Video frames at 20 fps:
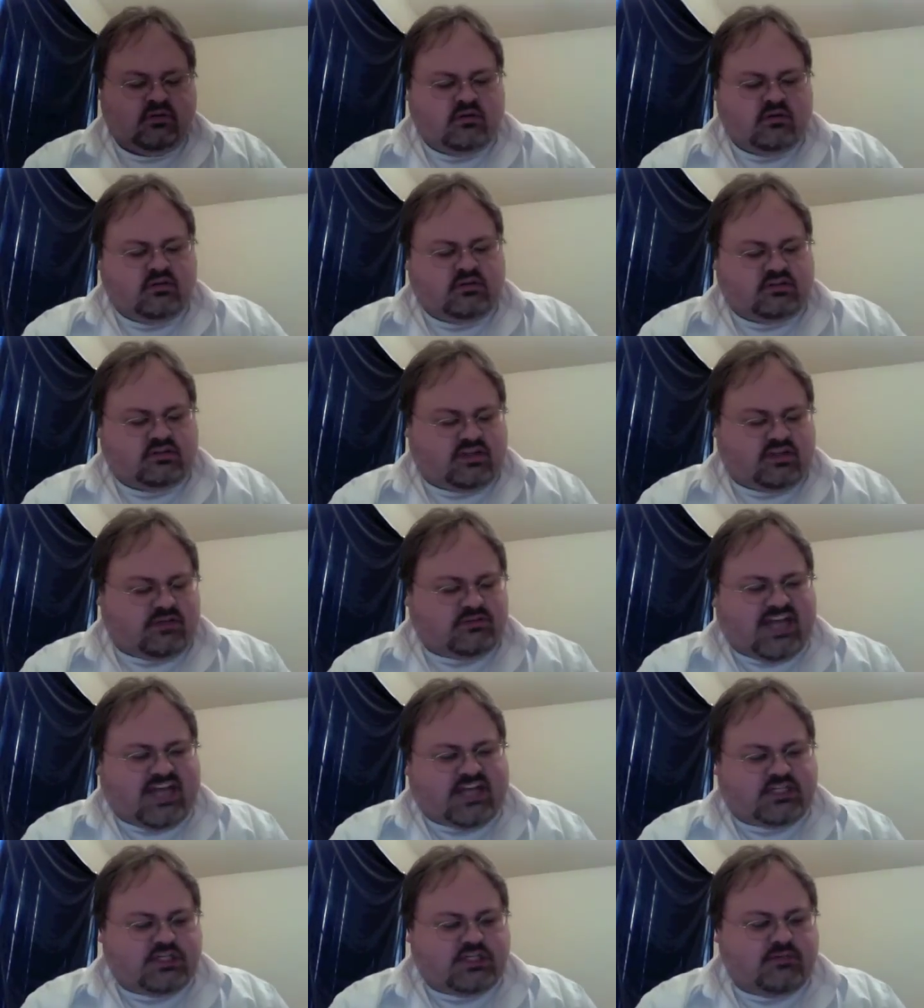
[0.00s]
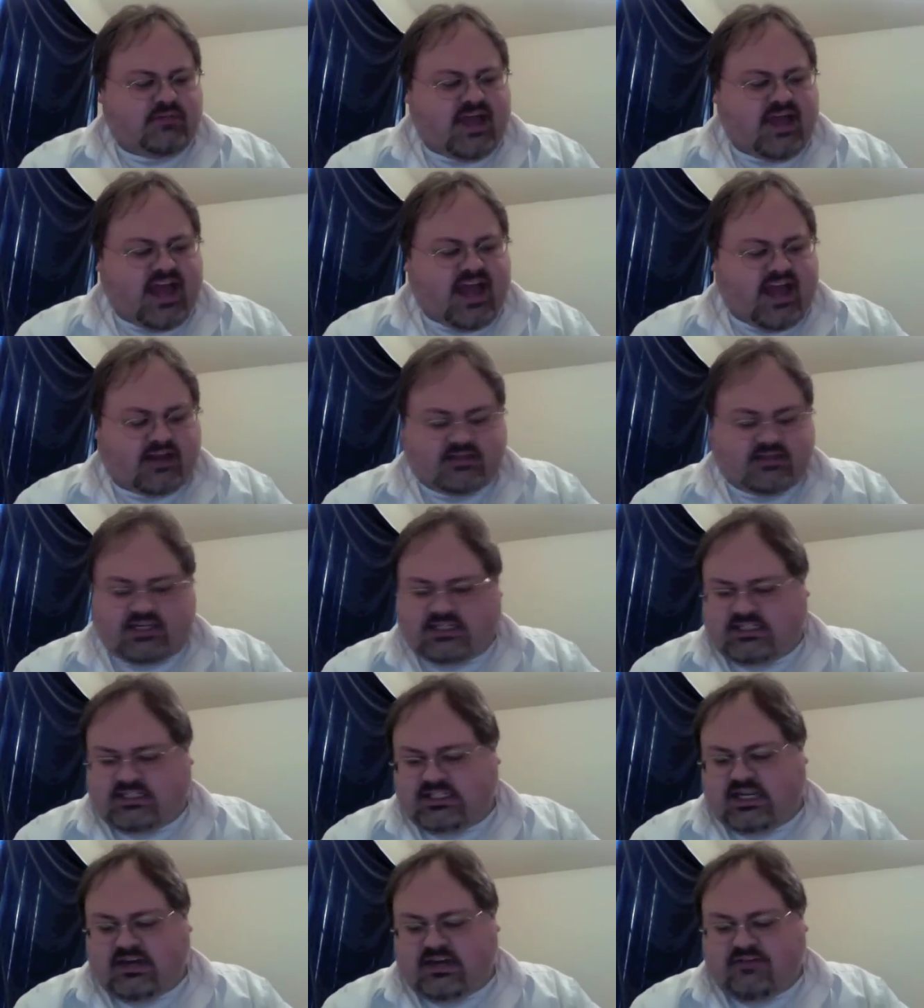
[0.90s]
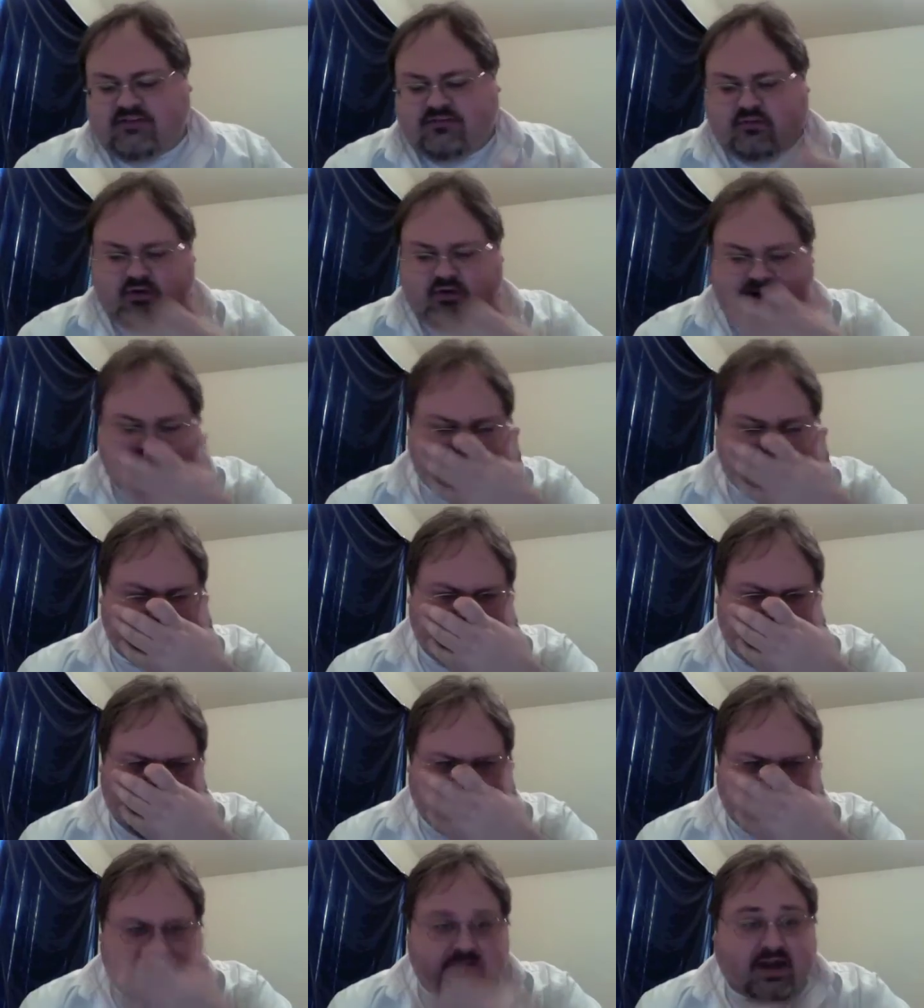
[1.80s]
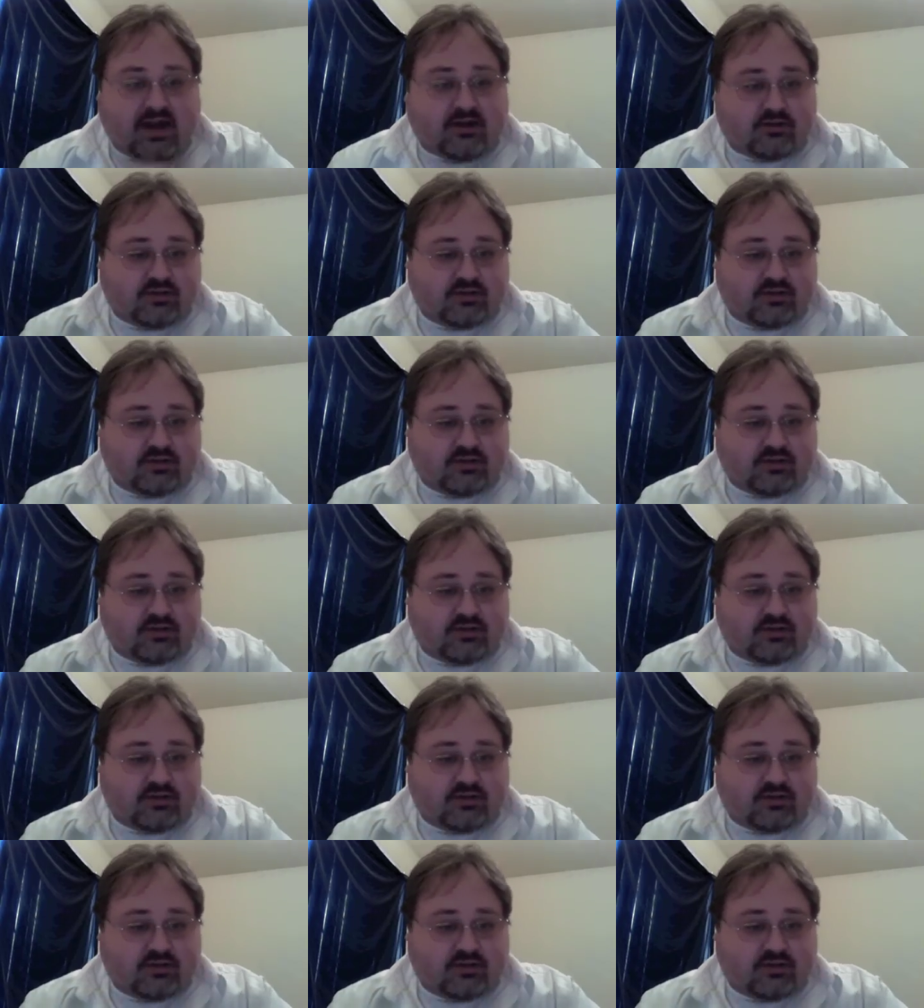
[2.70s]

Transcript: So that was Action-Packed. nineteen ninety-four Action-Packed Minor